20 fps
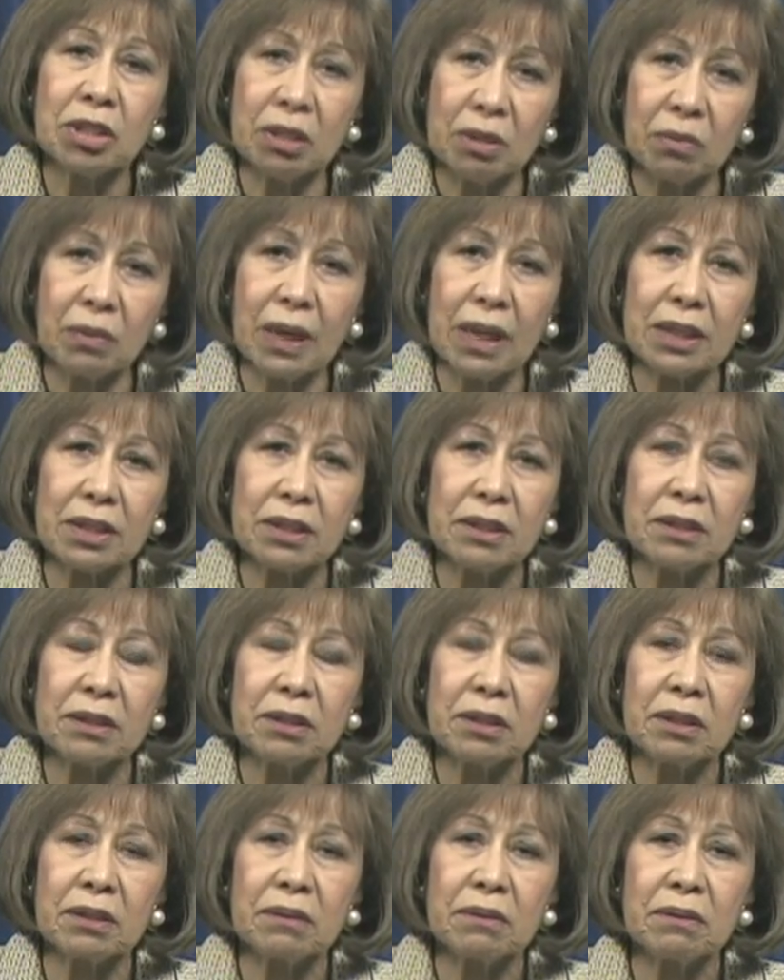to
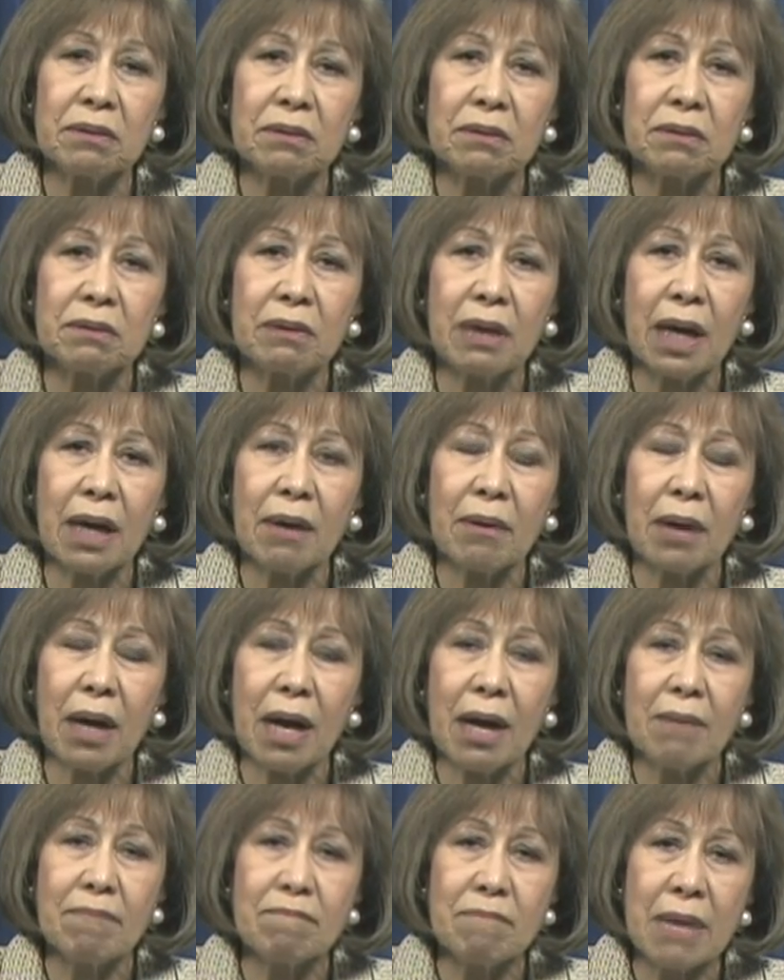us to
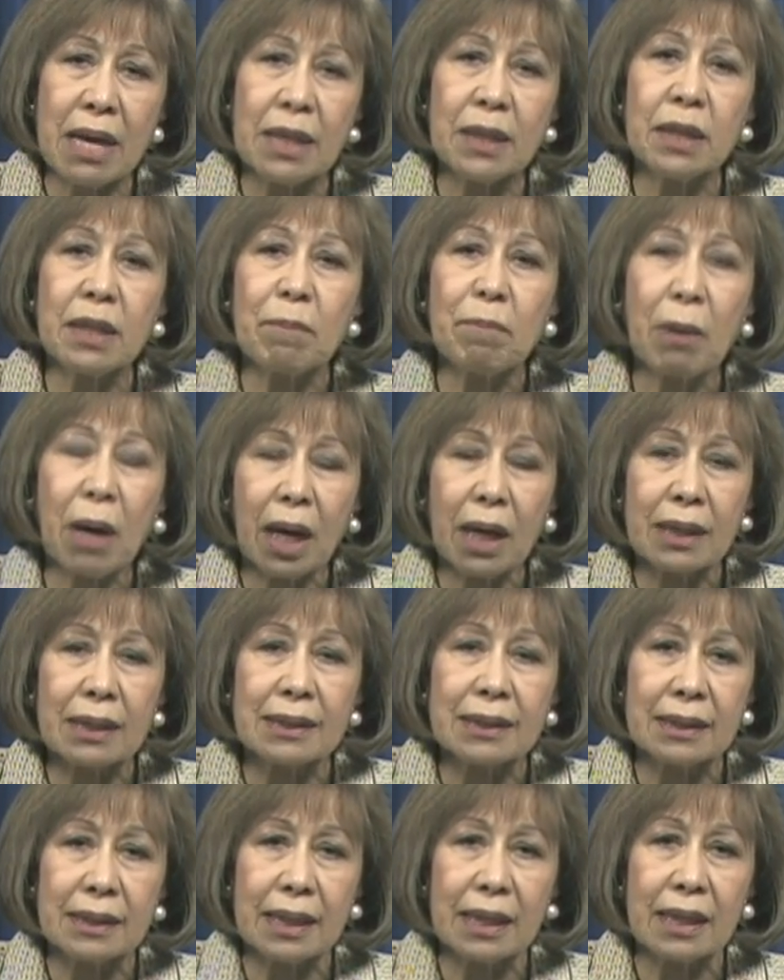amend the
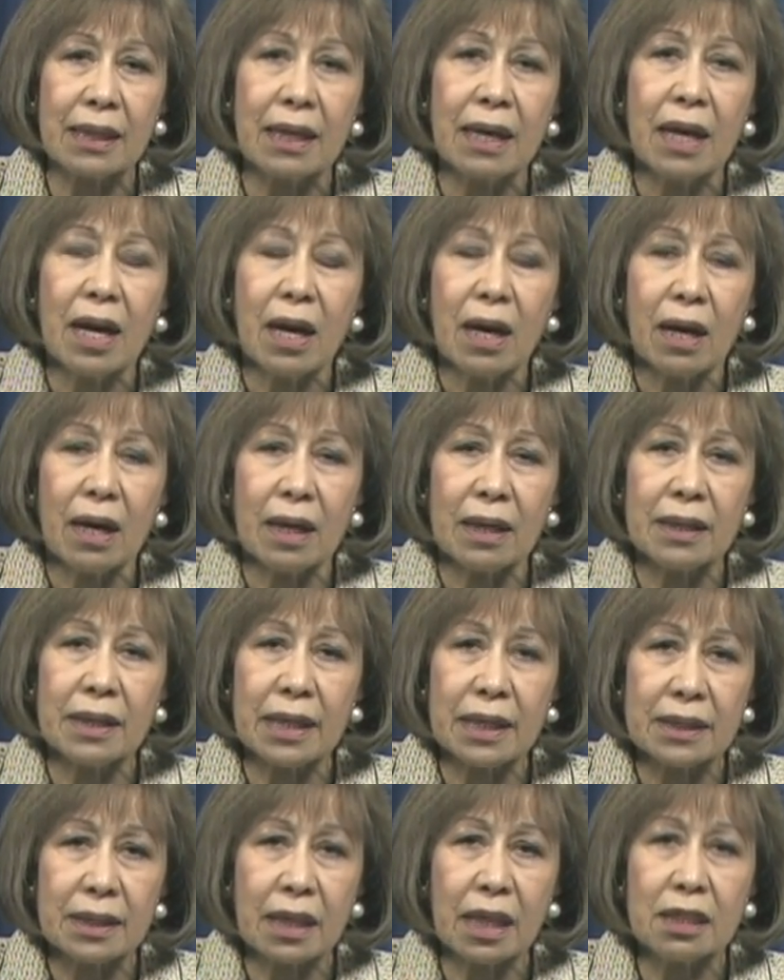policy on
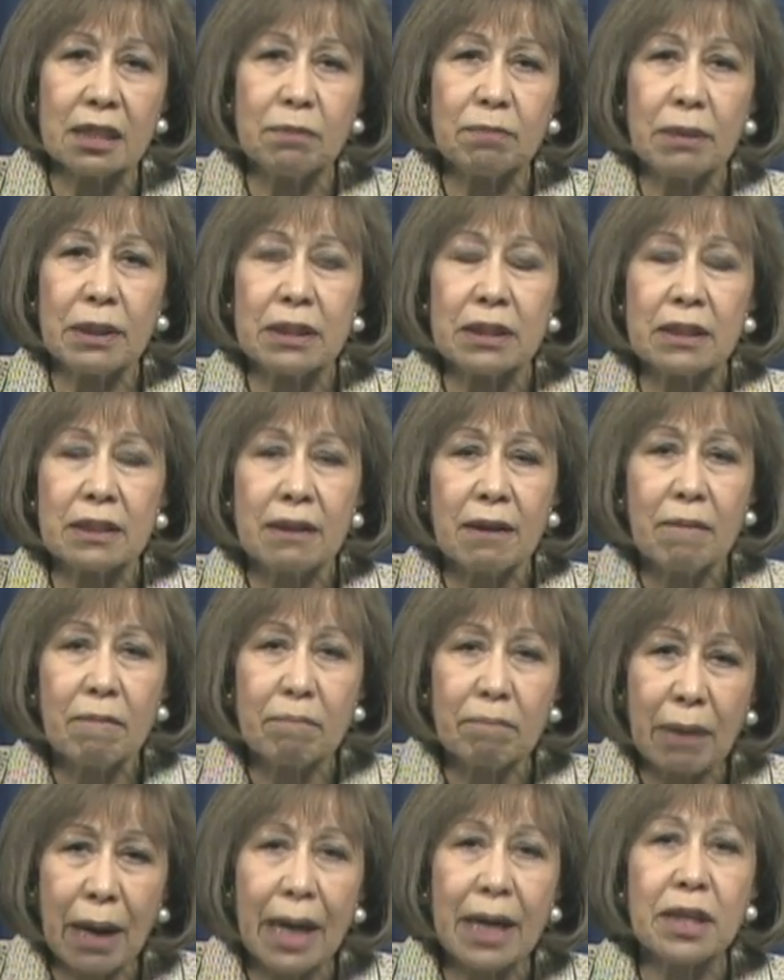the assessments
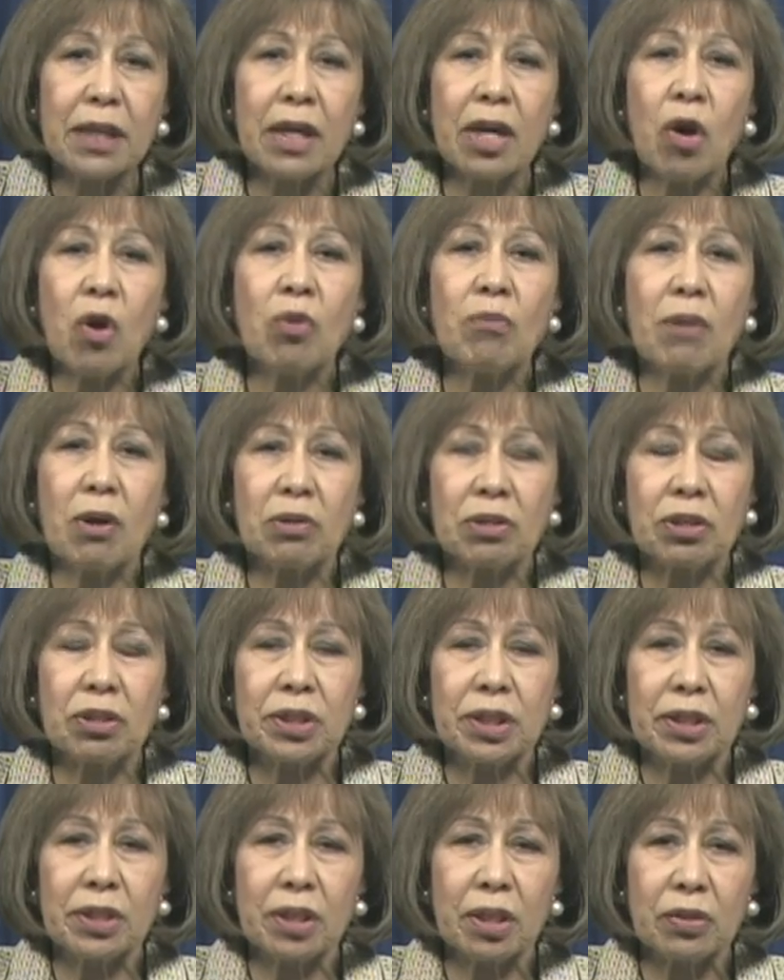by the
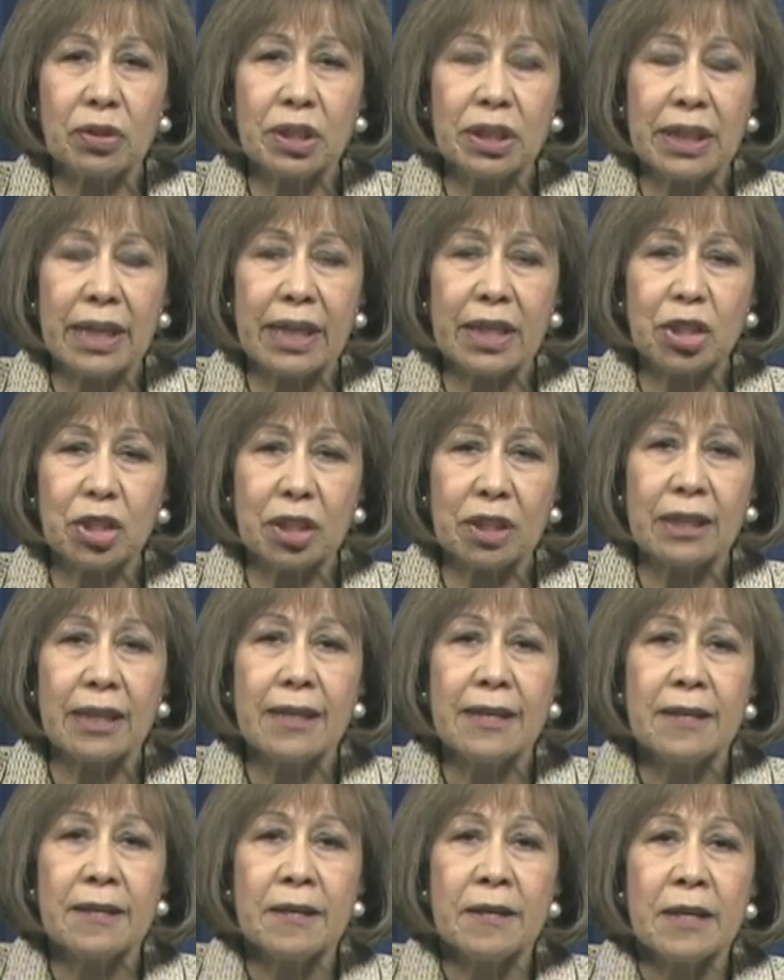Homeowners Association.
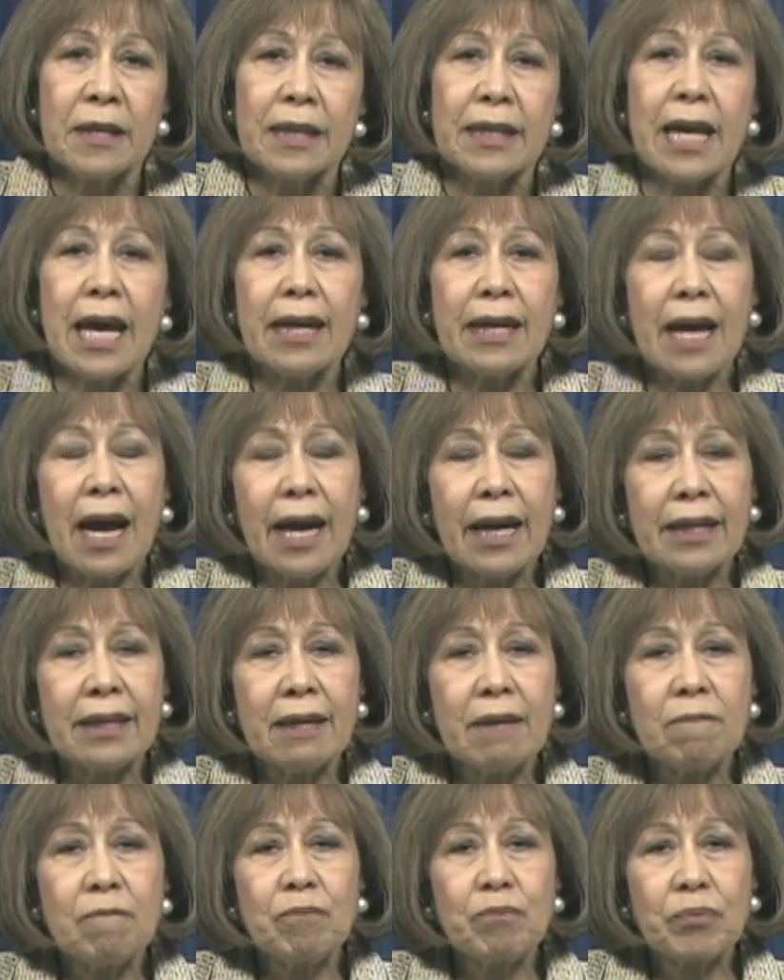That
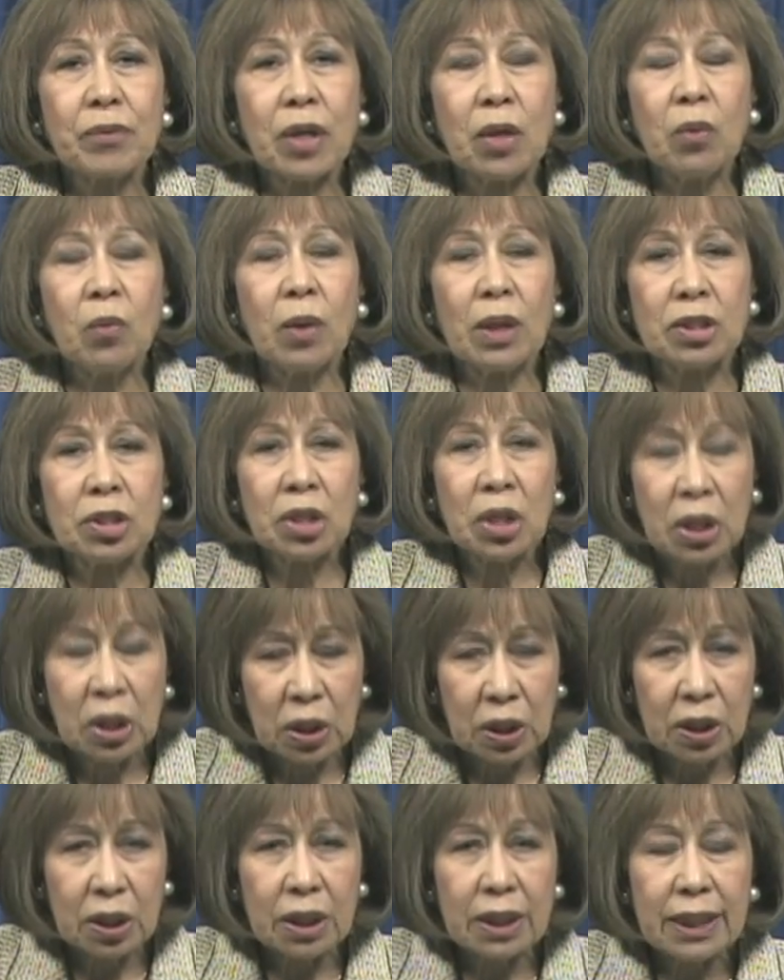item was
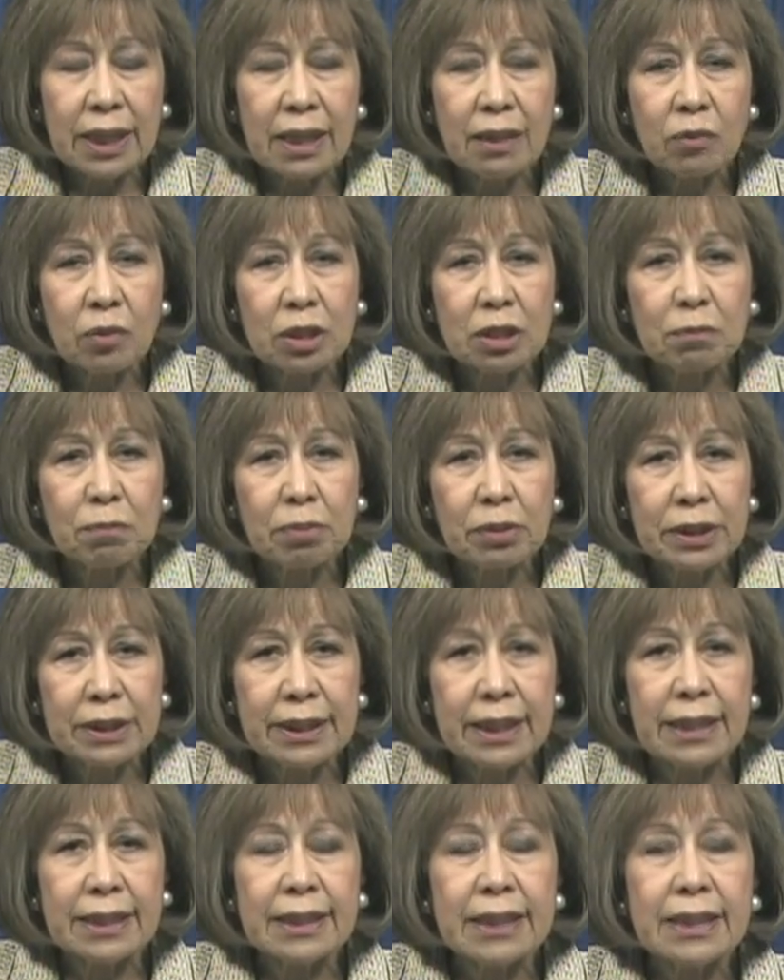heard, was
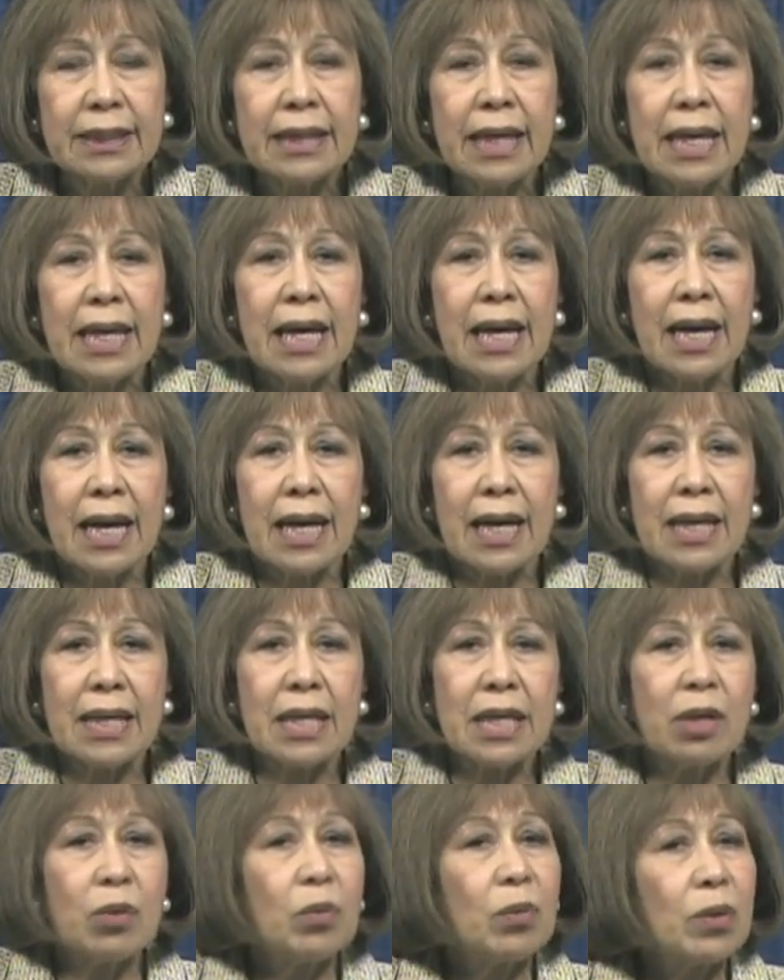presented.
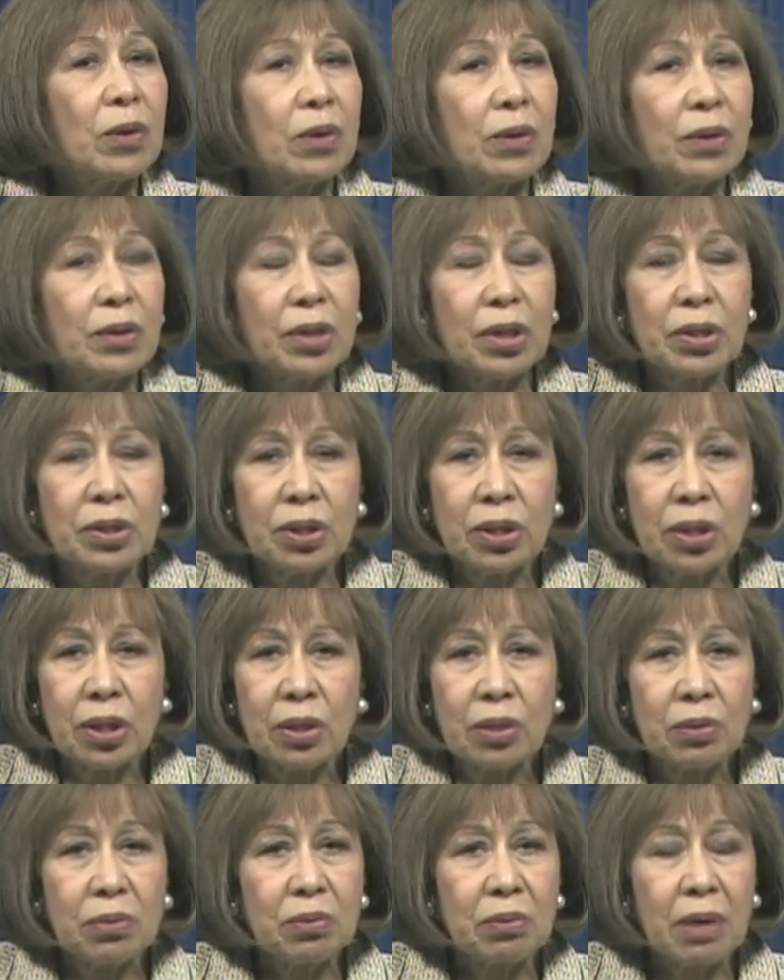There were
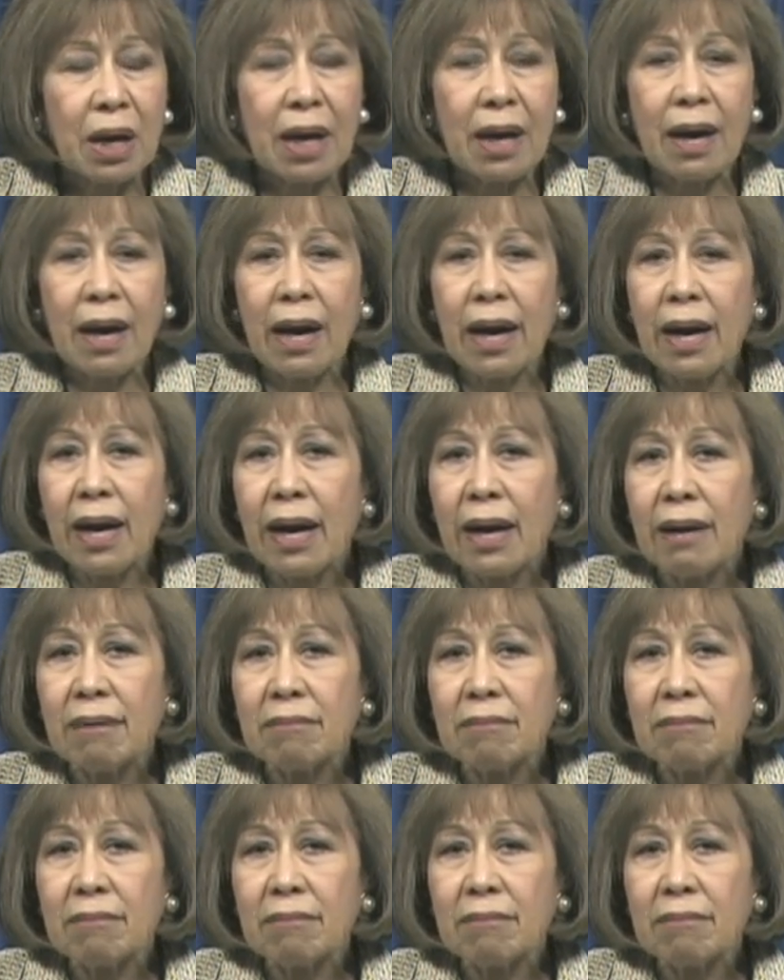no